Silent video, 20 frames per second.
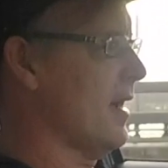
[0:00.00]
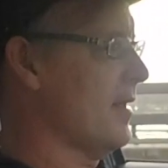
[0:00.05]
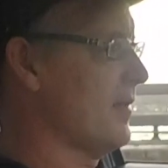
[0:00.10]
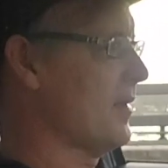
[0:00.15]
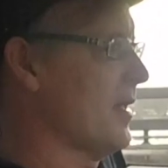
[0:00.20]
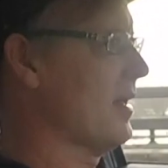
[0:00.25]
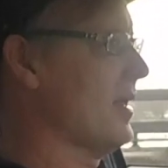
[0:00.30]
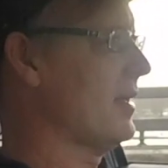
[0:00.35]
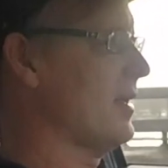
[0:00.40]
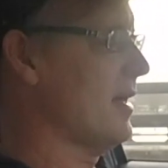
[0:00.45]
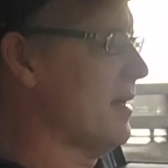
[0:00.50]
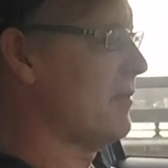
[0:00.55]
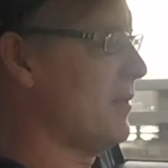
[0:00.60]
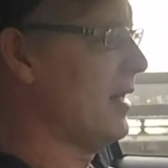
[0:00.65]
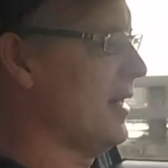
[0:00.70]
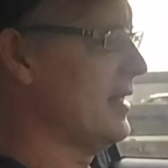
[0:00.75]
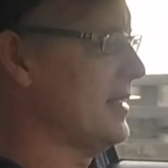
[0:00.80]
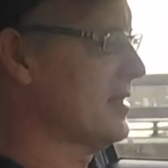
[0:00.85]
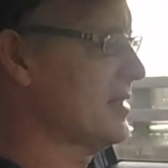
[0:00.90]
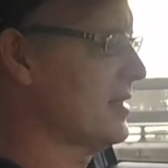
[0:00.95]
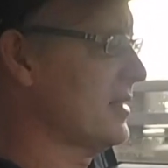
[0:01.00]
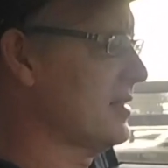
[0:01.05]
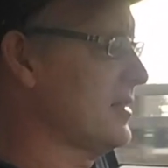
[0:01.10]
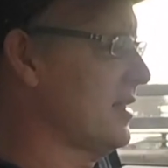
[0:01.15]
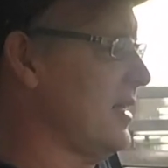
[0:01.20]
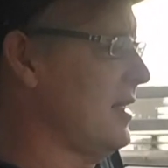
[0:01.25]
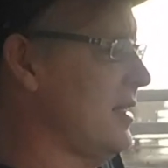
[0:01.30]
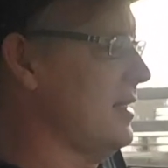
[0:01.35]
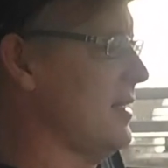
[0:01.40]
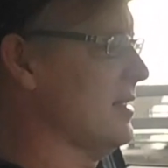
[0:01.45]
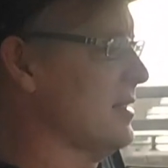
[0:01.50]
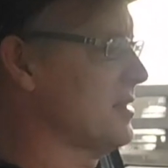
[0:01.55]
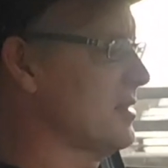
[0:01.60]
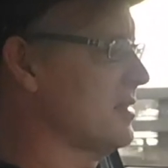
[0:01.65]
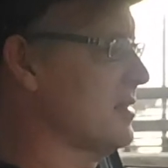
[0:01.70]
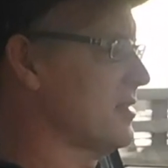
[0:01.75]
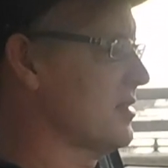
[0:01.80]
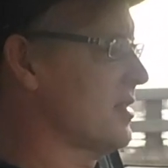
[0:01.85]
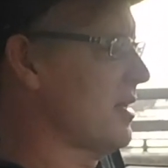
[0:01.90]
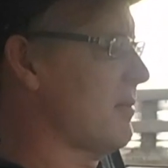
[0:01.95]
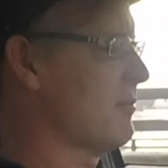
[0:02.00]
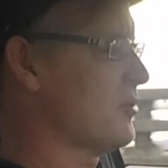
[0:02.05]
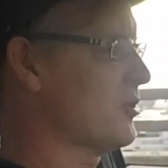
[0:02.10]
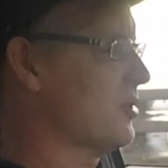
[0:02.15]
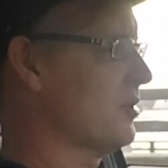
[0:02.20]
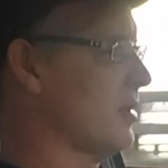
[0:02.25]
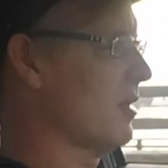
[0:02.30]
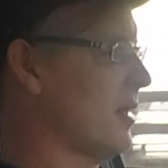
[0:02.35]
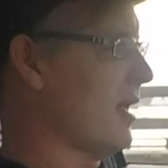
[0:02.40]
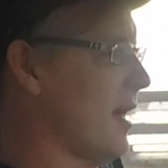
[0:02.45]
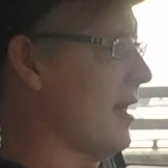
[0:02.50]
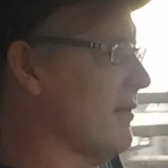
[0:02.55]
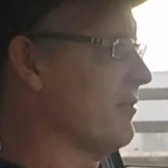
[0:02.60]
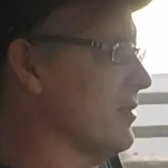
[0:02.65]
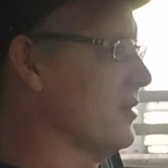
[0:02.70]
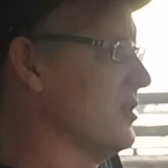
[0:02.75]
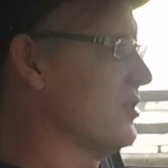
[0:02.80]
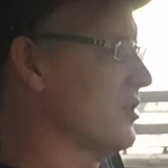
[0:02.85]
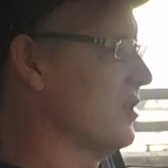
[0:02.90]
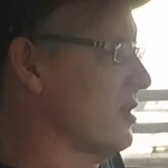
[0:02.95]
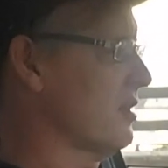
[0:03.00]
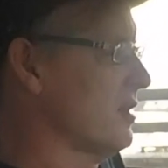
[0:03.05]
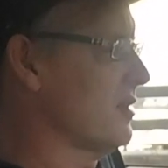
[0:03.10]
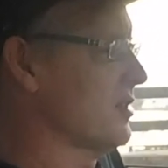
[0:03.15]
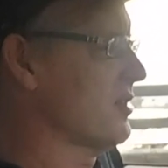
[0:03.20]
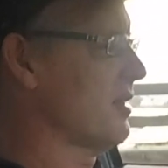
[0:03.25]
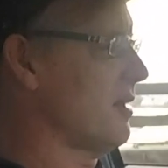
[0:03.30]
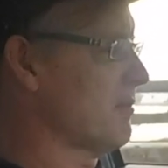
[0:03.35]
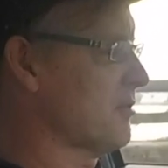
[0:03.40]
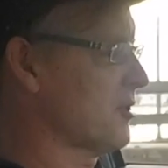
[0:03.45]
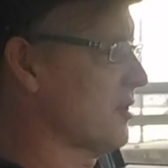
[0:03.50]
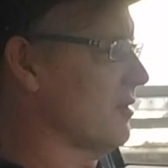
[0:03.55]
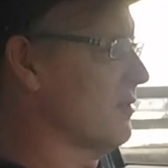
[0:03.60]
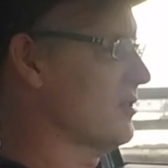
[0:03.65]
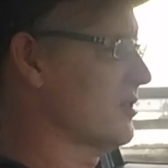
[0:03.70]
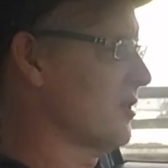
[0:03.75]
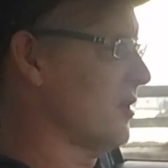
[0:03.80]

And then I get my instantaneous consumption and average consumption.